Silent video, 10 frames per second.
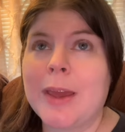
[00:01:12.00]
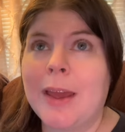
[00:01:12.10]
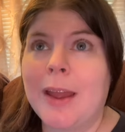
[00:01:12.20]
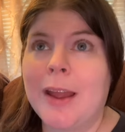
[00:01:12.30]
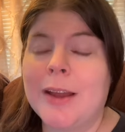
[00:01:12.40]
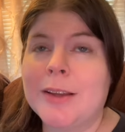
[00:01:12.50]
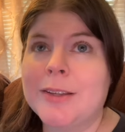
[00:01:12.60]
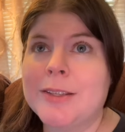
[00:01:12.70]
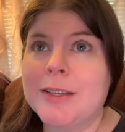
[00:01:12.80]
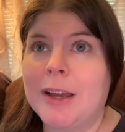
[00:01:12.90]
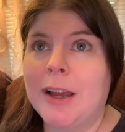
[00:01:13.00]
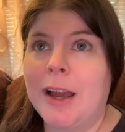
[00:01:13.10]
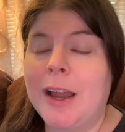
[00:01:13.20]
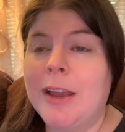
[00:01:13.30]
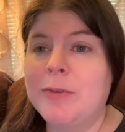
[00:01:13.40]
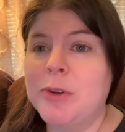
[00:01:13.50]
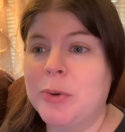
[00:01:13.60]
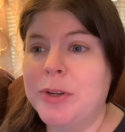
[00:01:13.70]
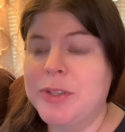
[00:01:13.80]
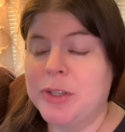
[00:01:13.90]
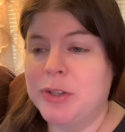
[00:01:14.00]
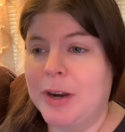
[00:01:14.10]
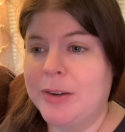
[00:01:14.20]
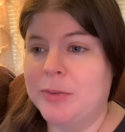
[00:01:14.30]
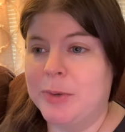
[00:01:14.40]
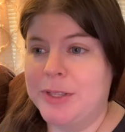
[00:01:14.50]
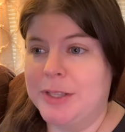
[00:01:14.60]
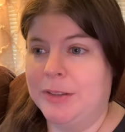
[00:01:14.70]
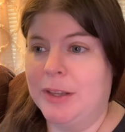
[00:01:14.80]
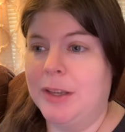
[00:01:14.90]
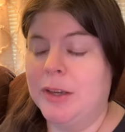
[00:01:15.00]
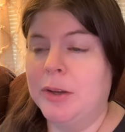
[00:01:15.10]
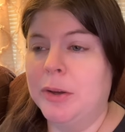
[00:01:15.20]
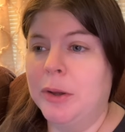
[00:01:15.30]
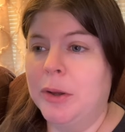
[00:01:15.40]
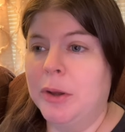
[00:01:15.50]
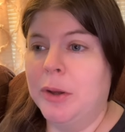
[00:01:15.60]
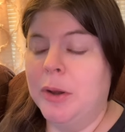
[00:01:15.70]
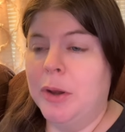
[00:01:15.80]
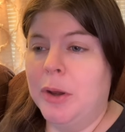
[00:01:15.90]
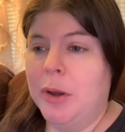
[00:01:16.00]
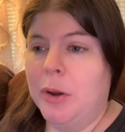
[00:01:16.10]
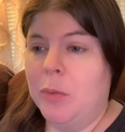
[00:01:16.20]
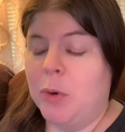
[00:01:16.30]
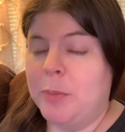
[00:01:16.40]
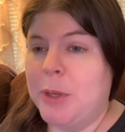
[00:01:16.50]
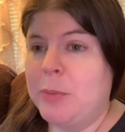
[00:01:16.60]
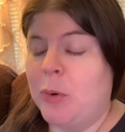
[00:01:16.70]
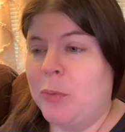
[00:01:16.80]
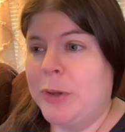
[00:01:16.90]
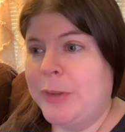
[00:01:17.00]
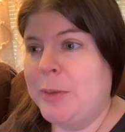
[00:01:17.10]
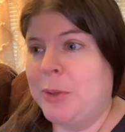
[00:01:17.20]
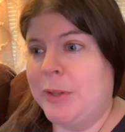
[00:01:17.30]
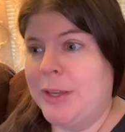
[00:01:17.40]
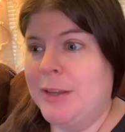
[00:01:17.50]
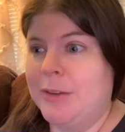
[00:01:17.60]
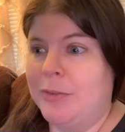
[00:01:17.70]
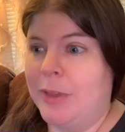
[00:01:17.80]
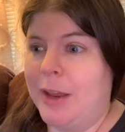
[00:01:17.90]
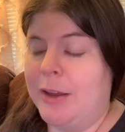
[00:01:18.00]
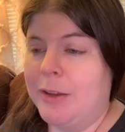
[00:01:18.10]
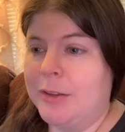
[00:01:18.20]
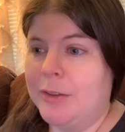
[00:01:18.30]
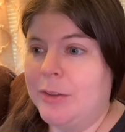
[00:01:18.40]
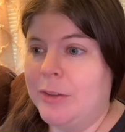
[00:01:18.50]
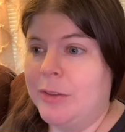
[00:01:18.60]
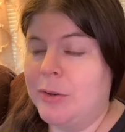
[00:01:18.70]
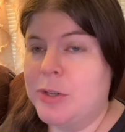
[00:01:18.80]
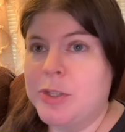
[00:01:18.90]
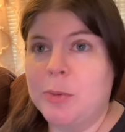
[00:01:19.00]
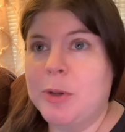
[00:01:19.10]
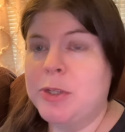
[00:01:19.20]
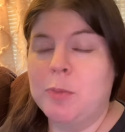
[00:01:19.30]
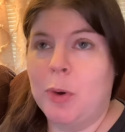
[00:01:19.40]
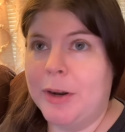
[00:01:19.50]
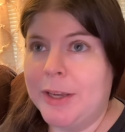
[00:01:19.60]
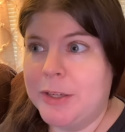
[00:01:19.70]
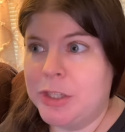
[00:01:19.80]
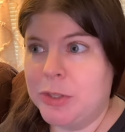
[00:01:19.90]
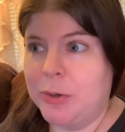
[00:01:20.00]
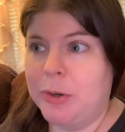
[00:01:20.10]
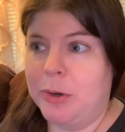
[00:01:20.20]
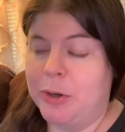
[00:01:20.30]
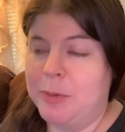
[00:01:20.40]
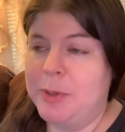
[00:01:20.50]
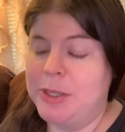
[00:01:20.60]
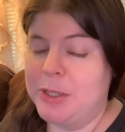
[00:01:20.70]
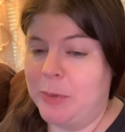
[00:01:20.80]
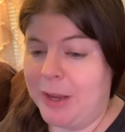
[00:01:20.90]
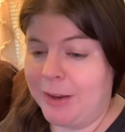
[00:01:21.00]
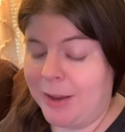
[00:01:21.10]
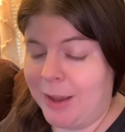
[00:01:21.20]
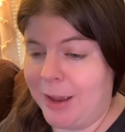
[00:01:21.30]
And I have noticed a trend recently where people really believe like there's so much more he should or could be doing.